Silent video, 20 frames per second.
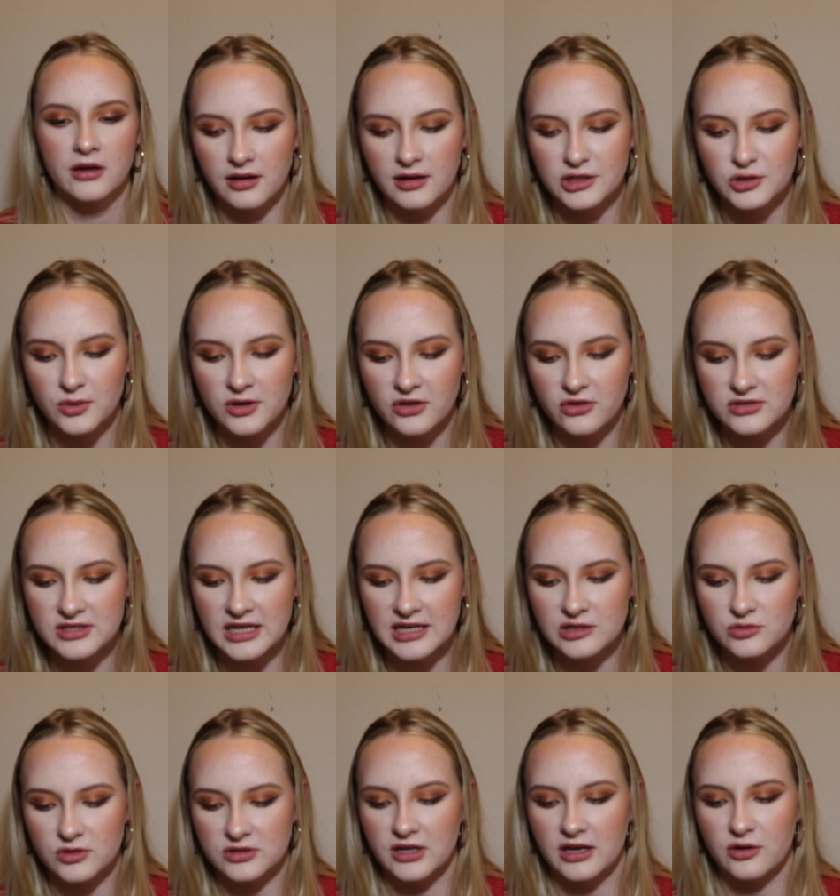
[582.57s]
It's one of those
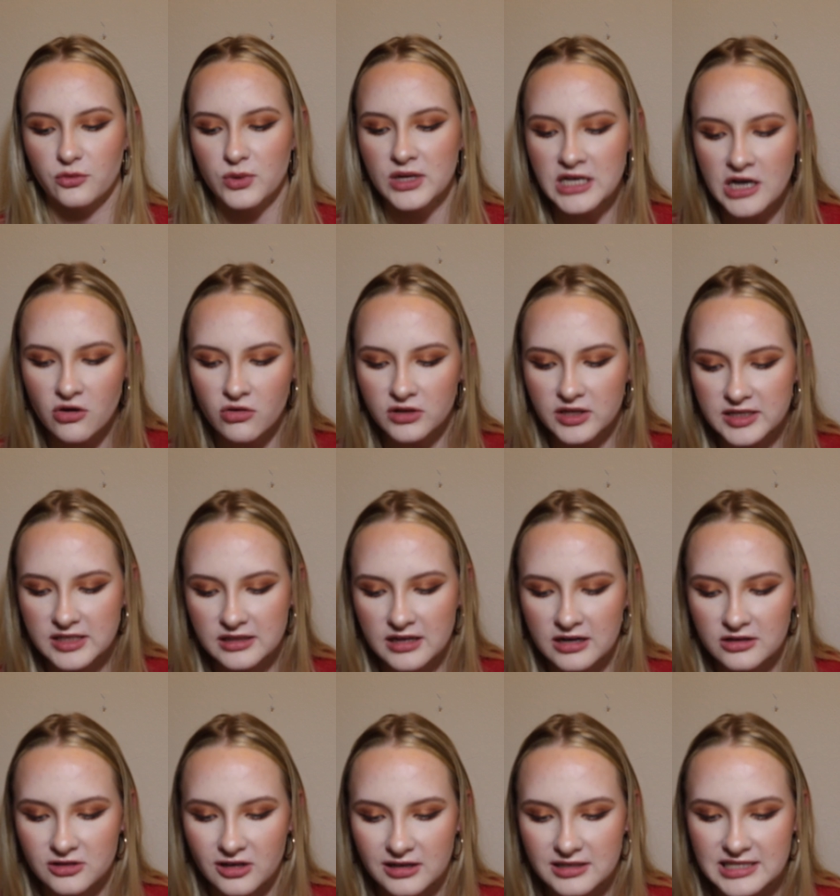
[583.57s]
things where it's like, we know Alyssa
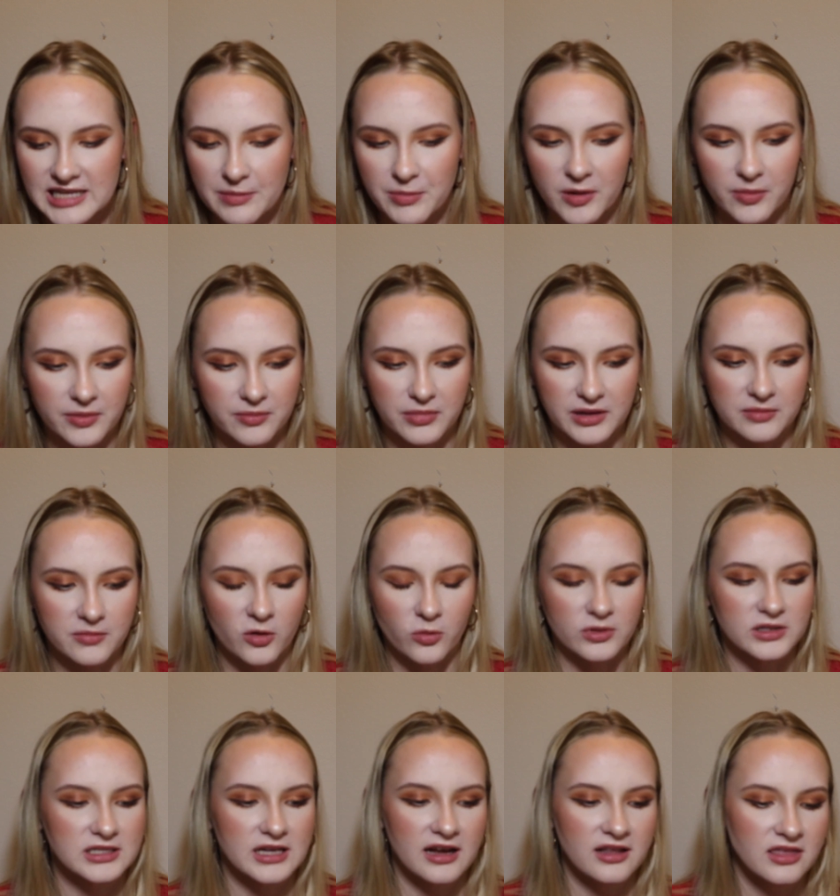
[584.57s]
Naeher is going to step up in big
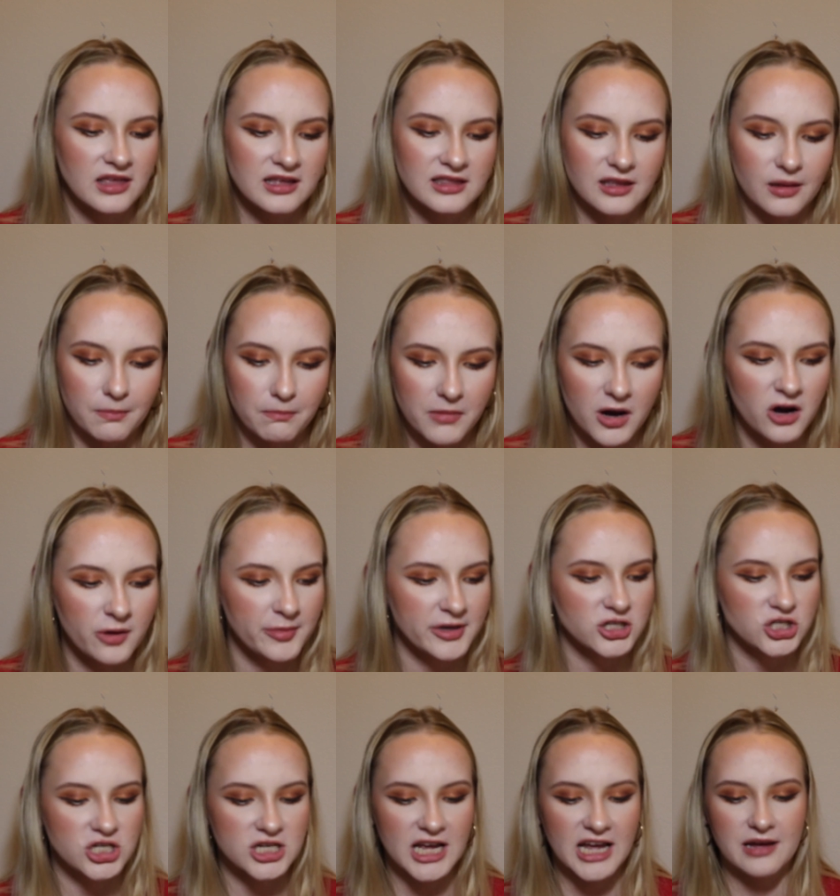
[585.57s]
moments. I think the
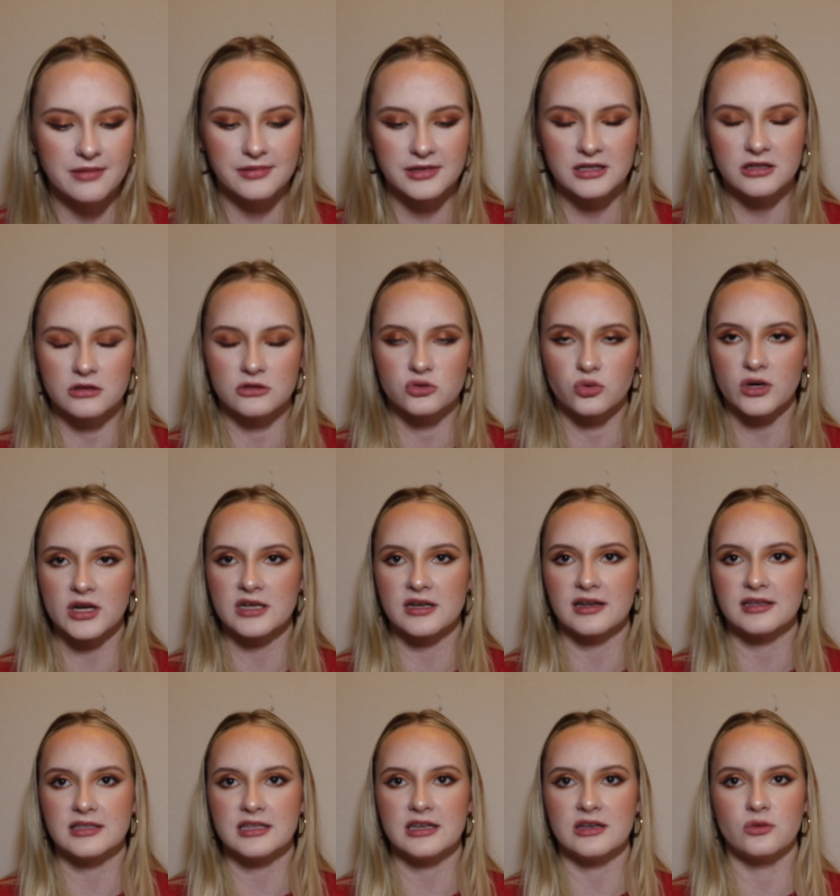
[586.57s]
moment she came into the
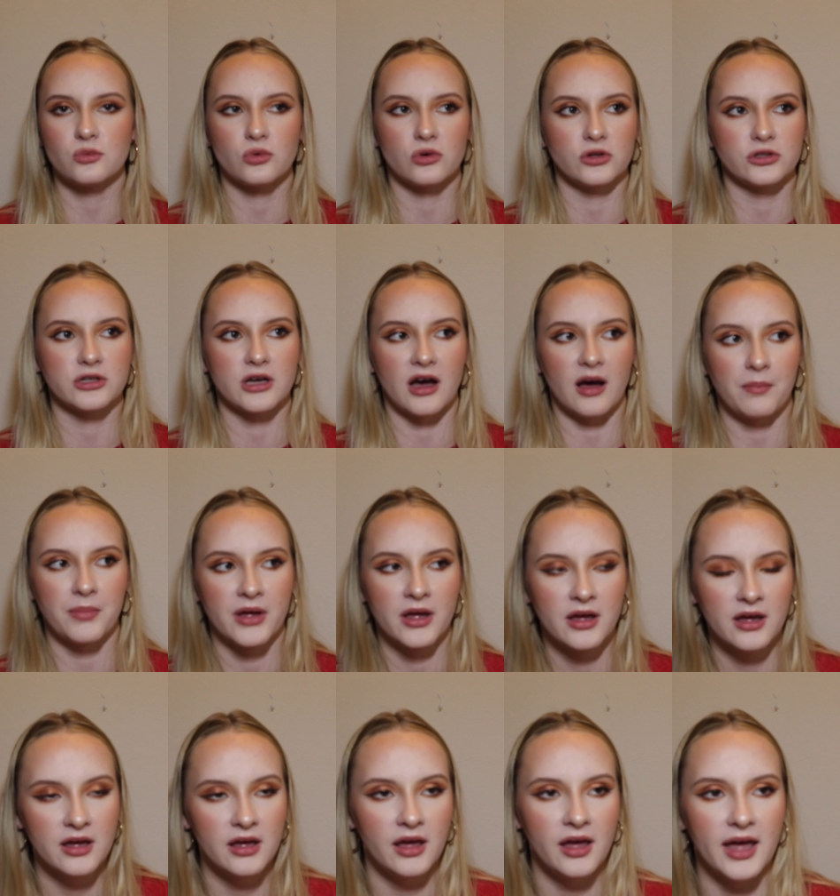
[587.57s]
2019 World Cup,
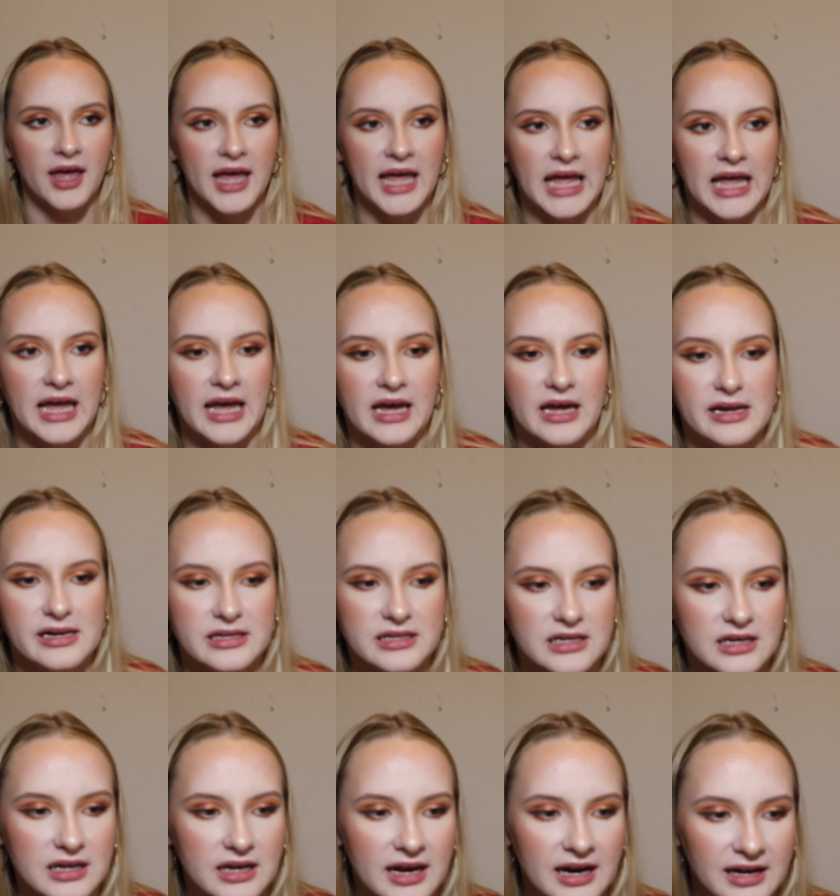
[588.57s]
and
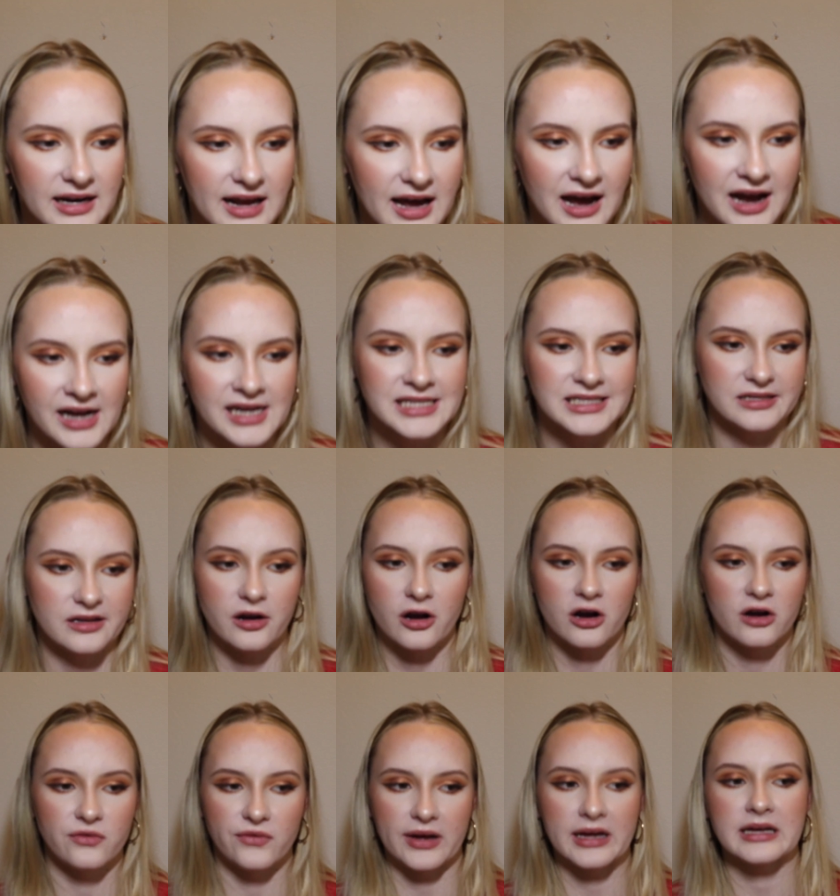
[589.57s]
had ice in
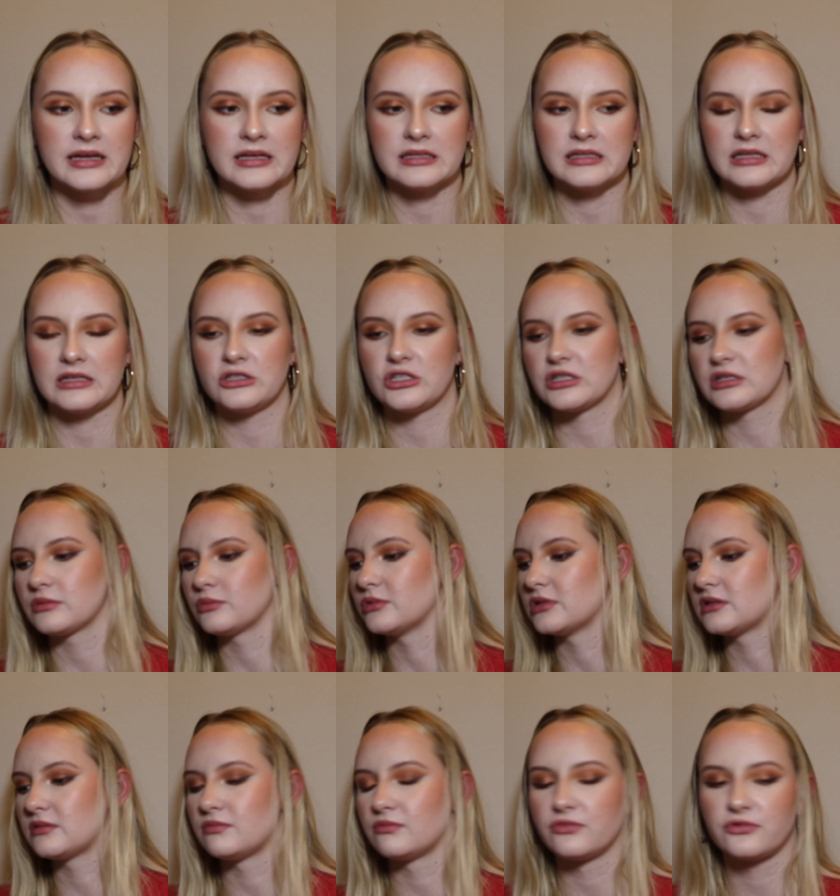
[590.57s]
her veins and just
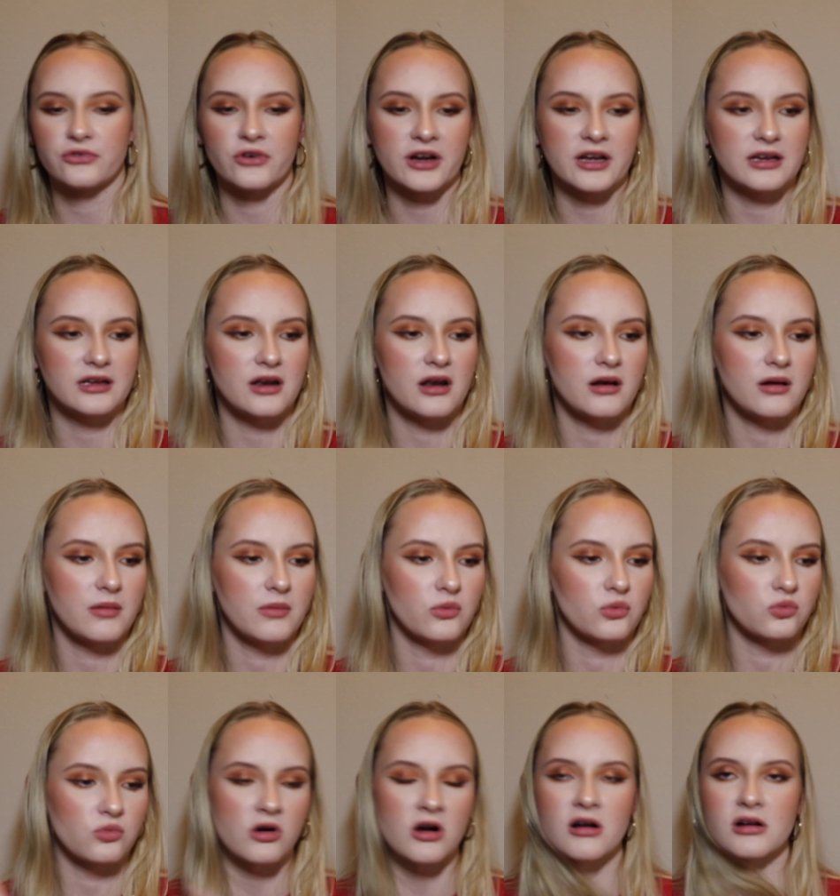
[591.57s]
was freaking
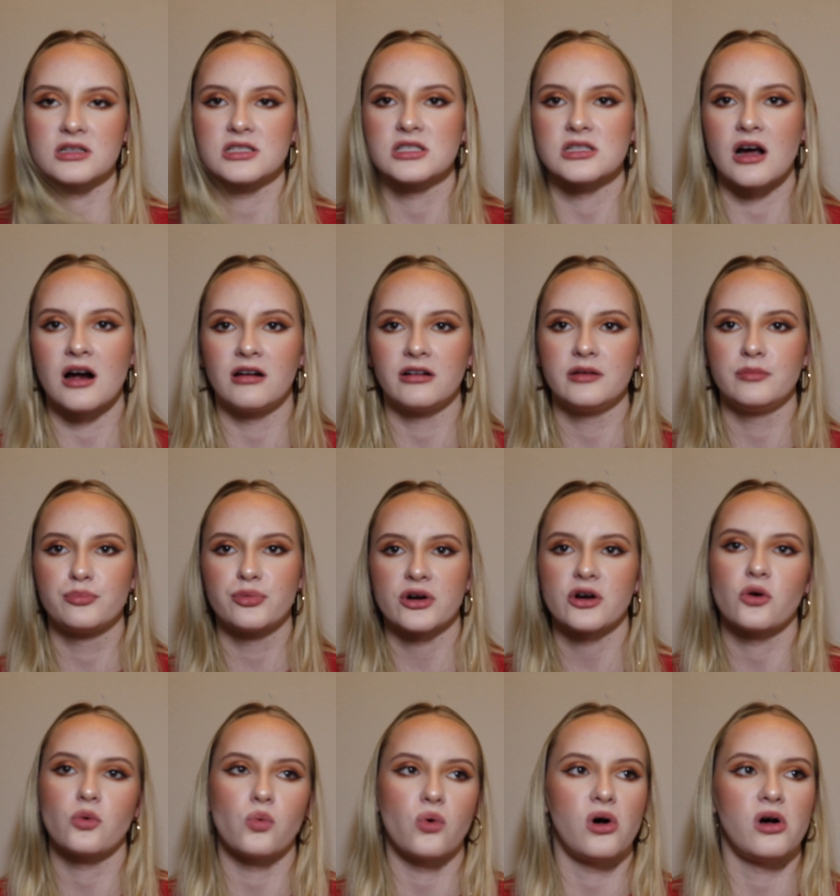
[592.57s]
rock solid,
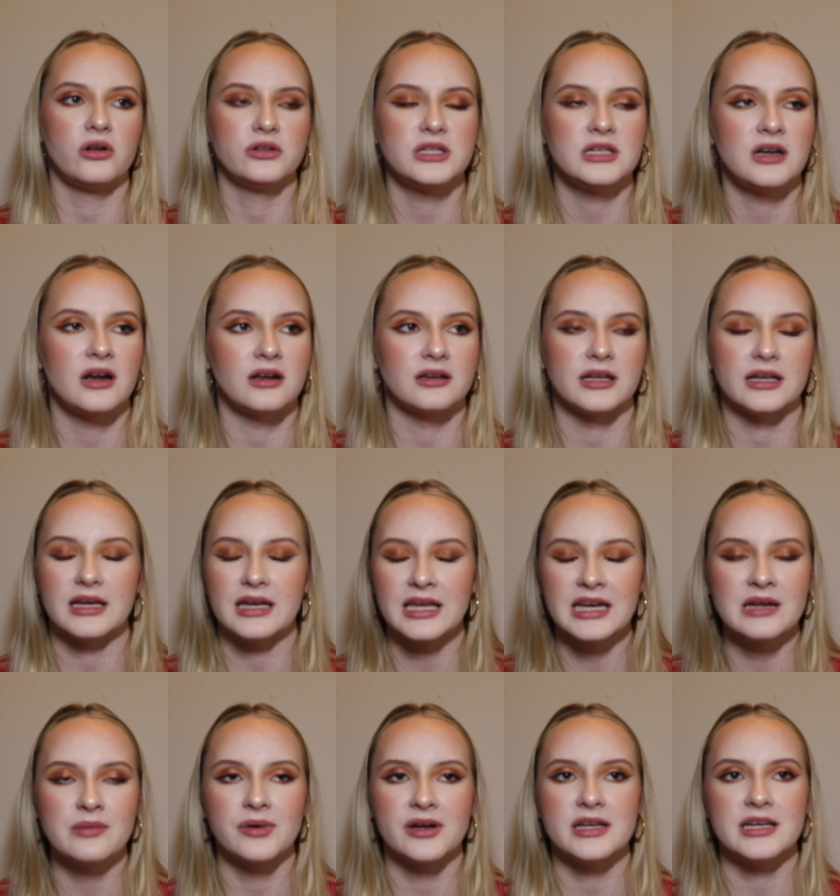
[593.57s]
brick wall, did not let
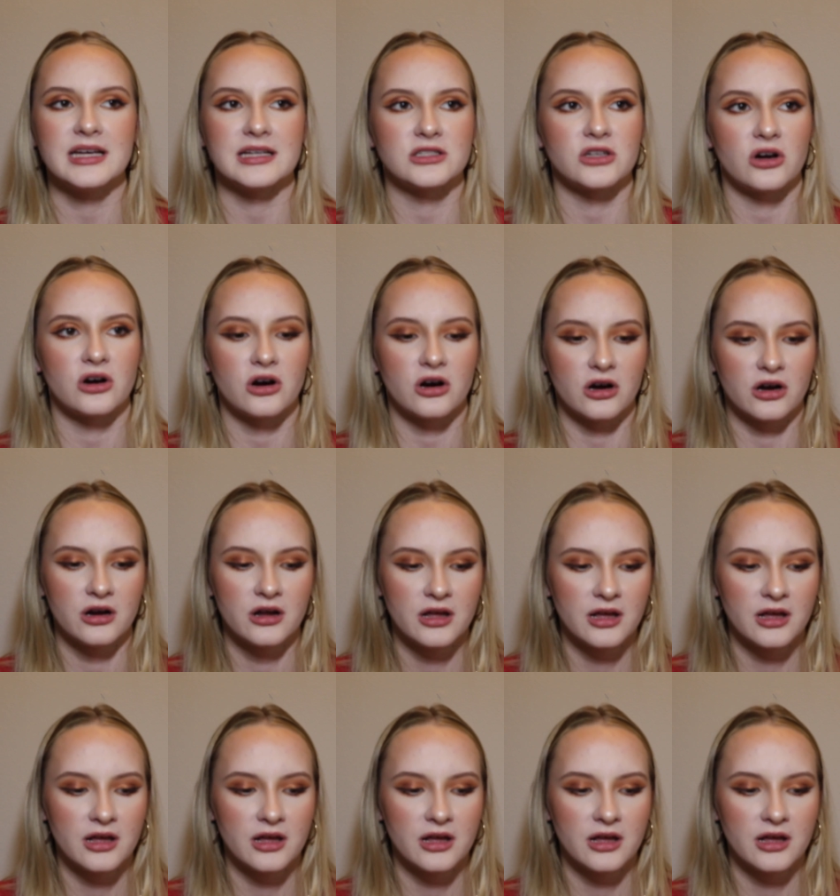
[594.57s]
anybody get to her,